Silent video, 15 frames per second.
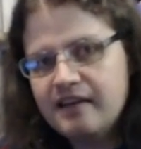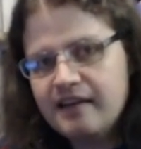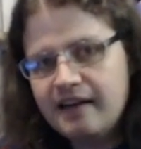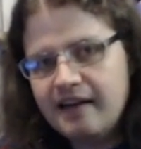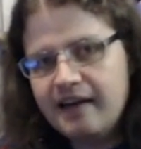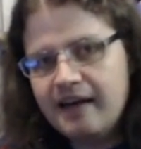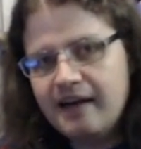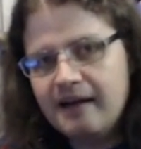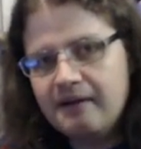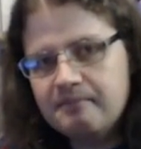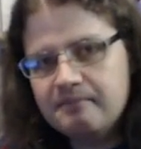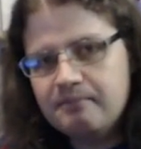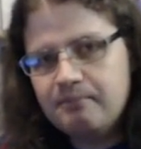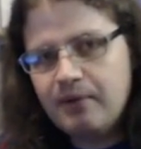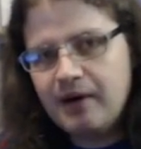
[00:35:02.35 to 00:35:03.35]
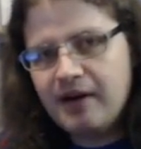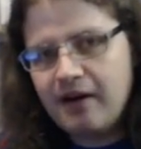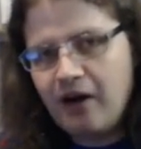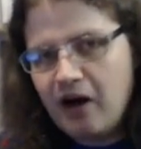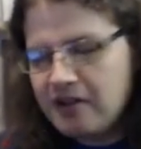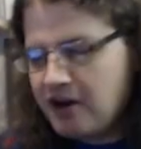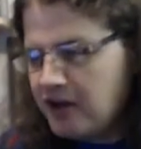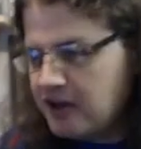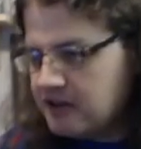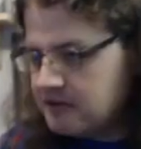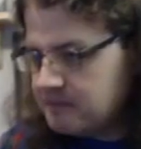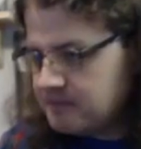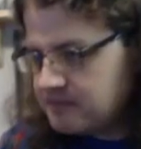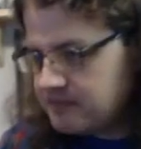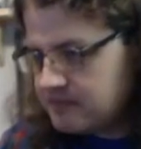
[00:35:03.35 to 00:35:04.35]
Um, but all in all,
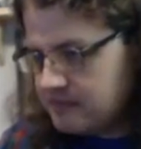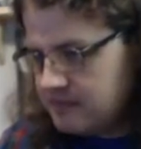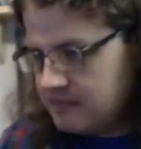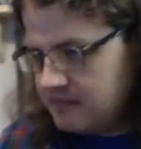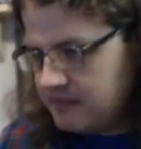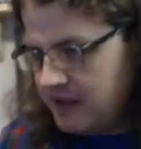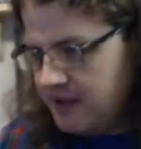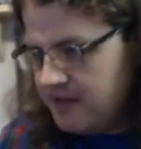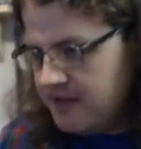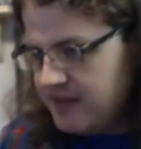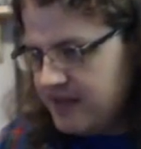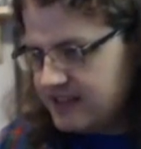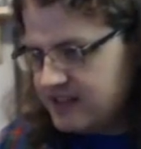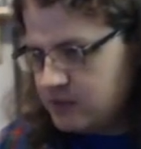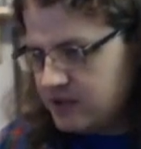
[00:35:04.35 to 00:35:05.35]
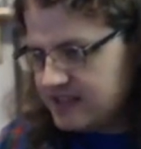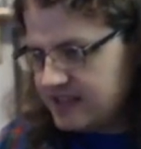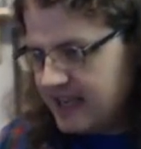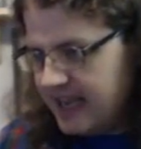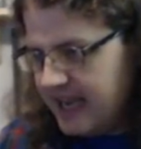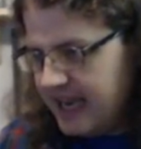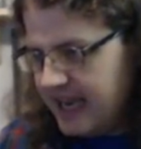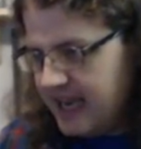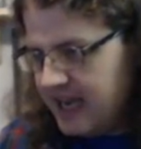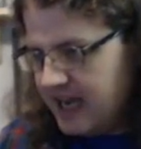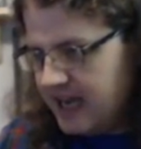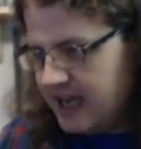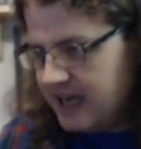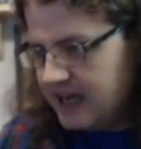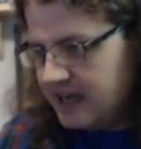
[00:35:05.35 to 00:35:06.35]
this was a
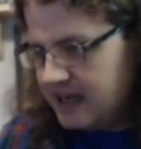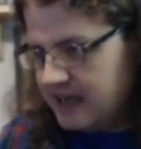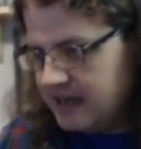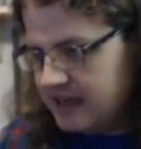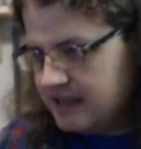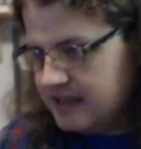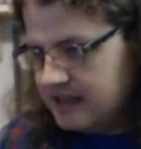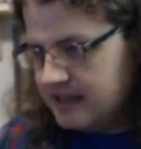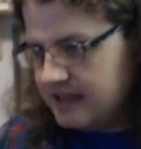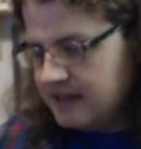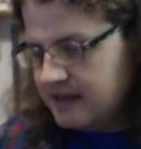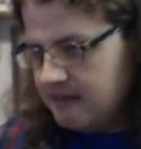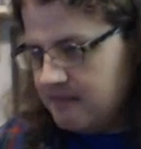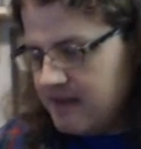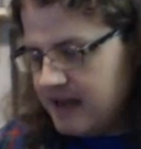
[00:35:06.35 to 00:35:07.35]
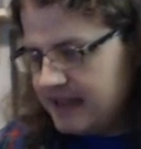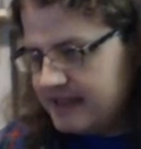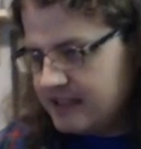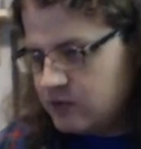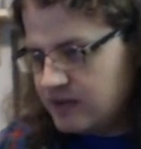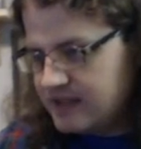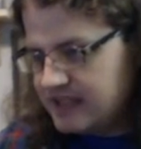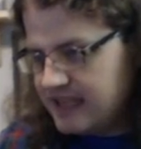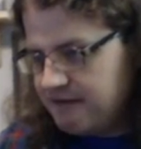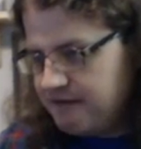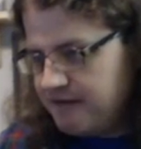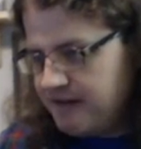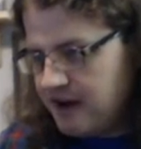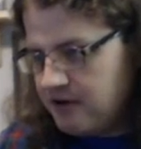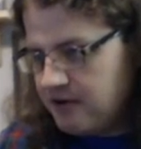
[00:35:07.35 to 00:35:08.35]
uh, this was a
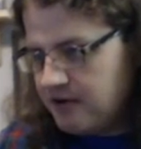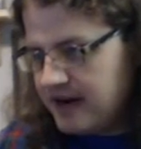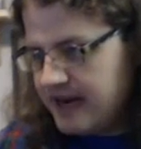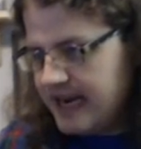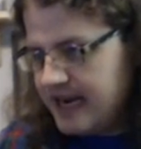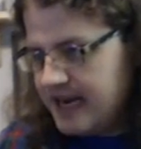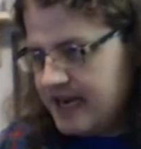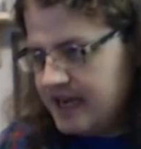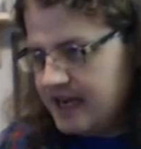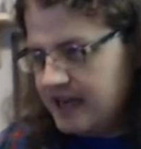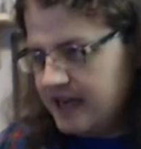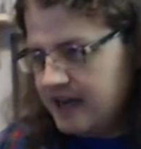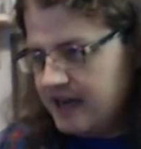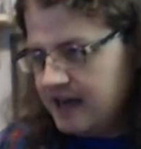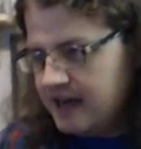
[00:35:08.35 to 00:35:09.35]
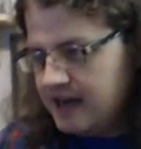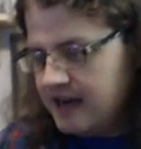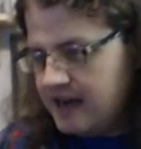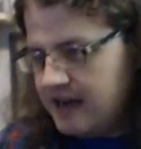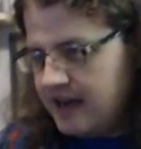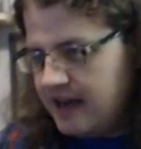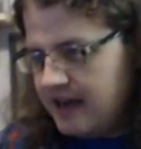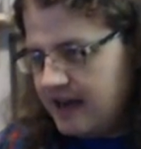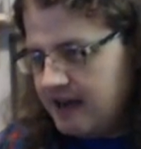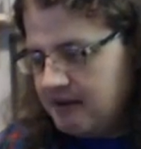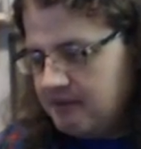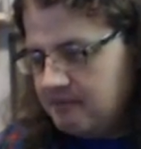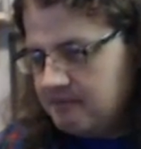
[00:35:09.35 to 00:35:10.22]
very um,